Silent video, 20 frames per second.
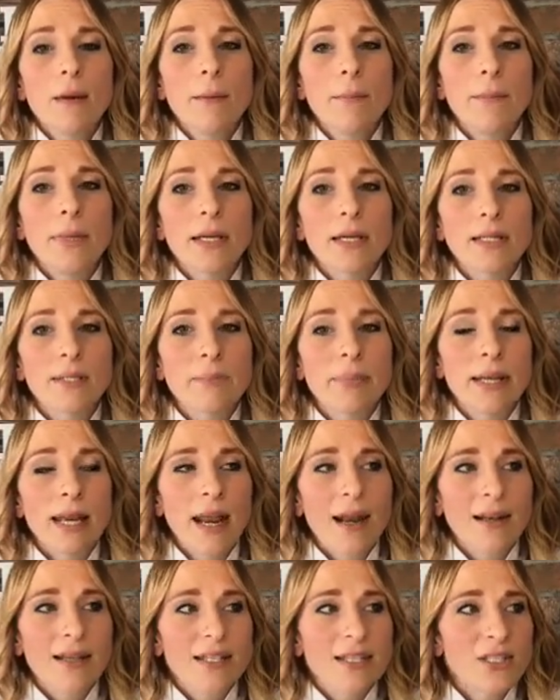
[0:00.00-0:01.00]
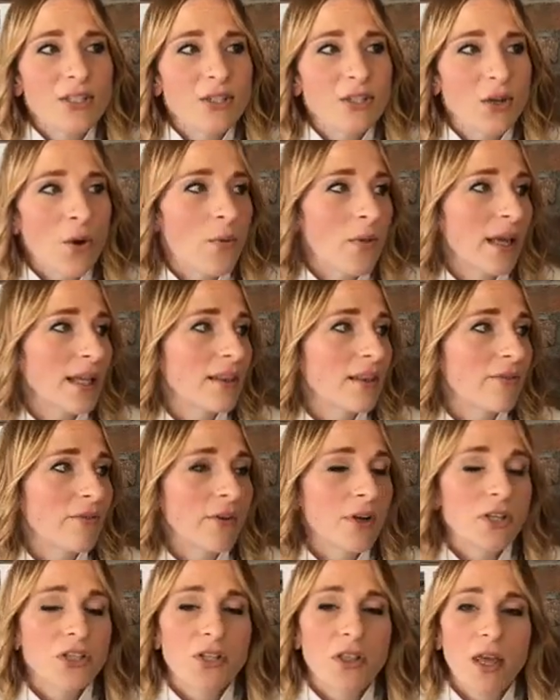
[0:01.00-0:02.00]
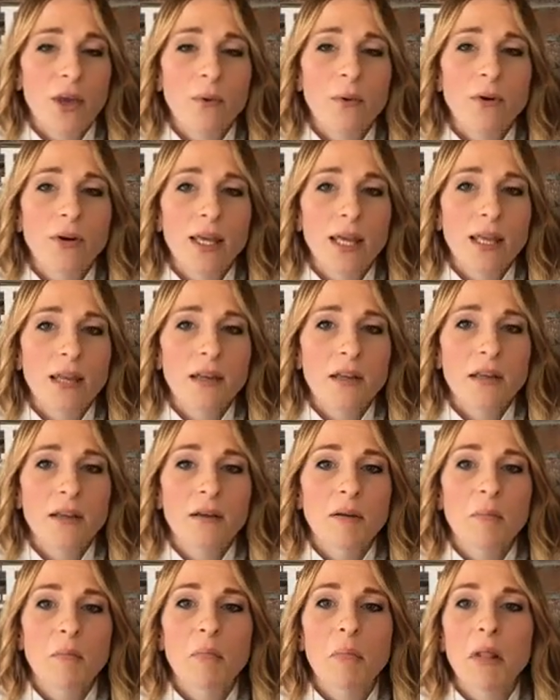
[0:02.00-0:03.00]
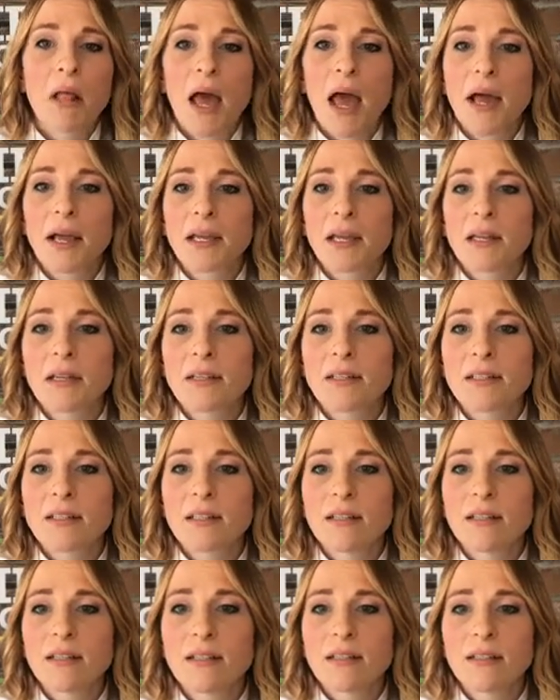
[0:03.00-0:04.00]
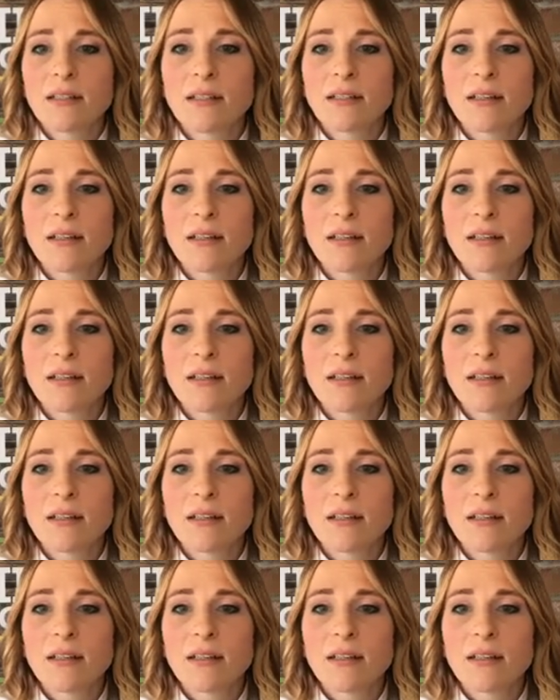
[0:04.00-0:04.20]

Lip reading: Because bananas don't like the fridge. They will get blackened. And